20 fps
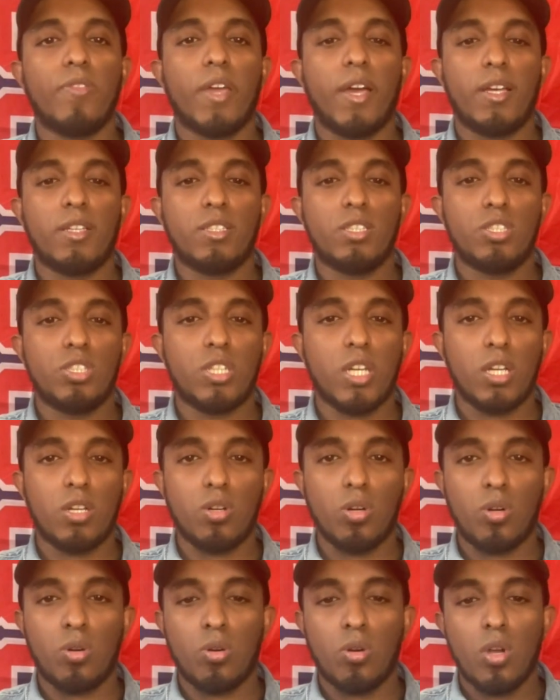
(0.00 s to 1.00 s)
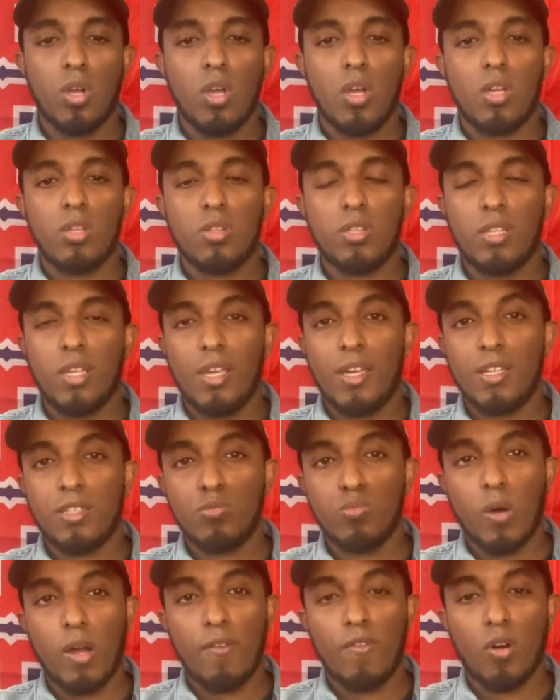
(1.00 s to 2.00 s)
as Zinchenko, his
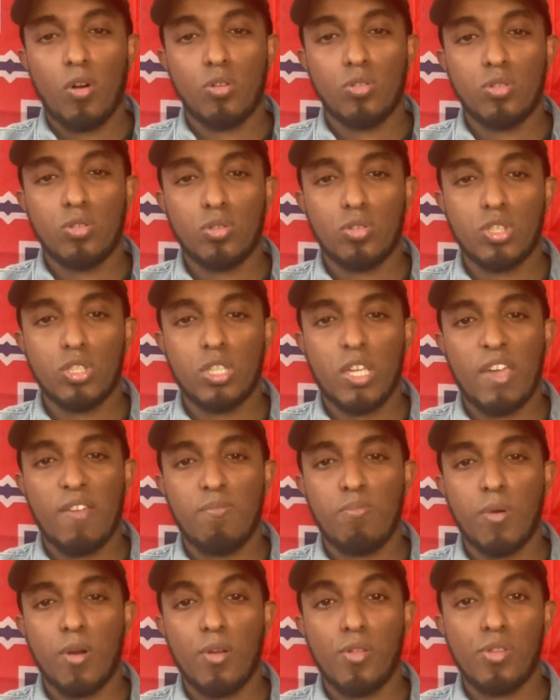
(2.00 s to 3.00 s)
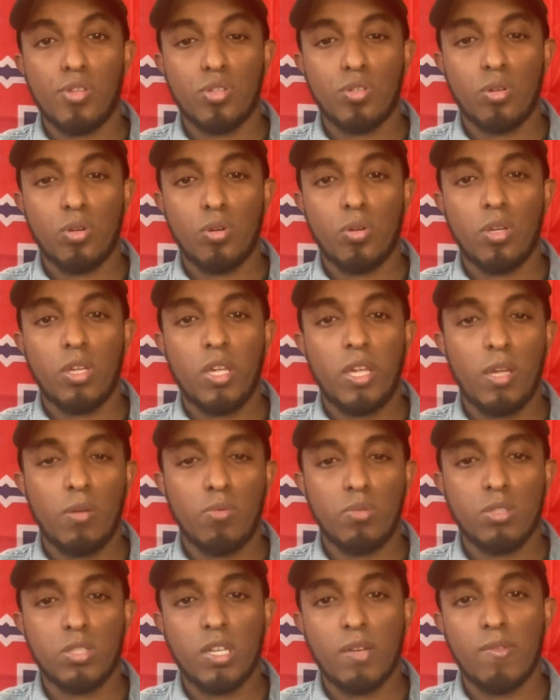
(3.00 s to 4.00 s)
wife also just gave birth, so he
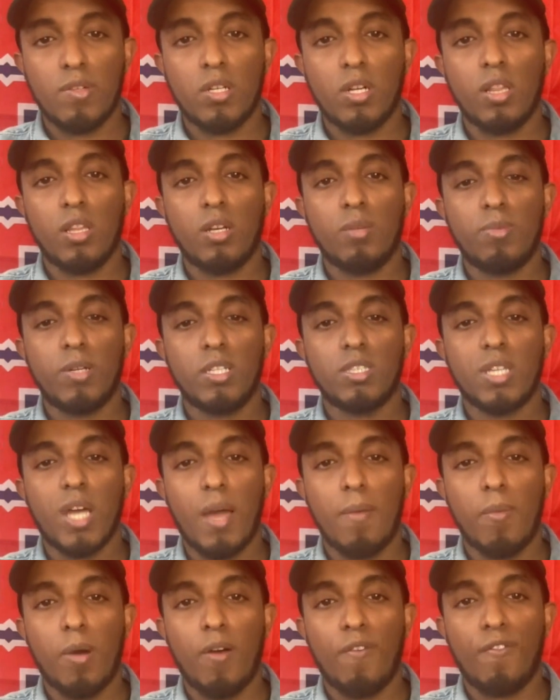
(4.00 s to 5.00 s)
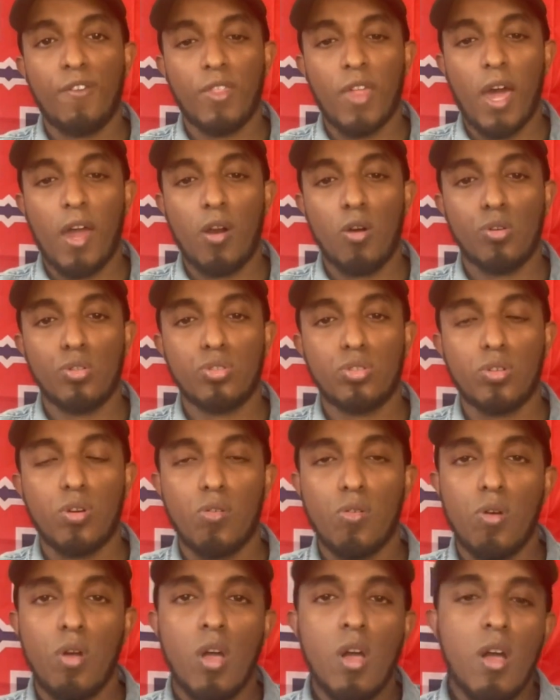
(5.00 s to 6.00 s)
was given a little bit of time off for that
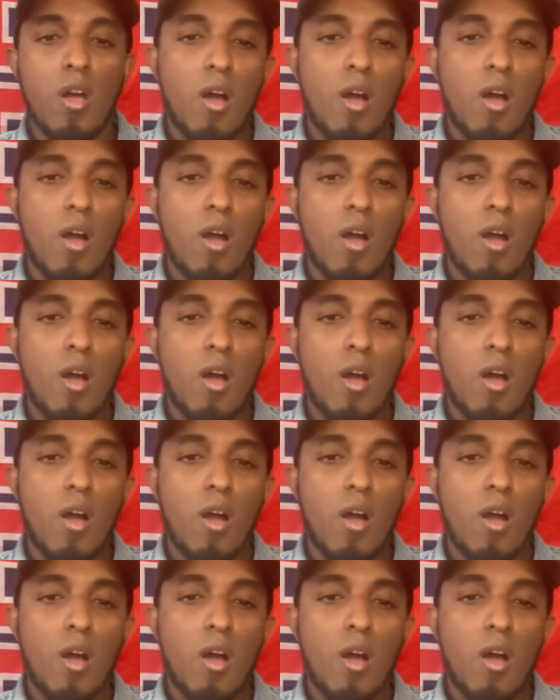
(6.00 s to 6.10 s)
also.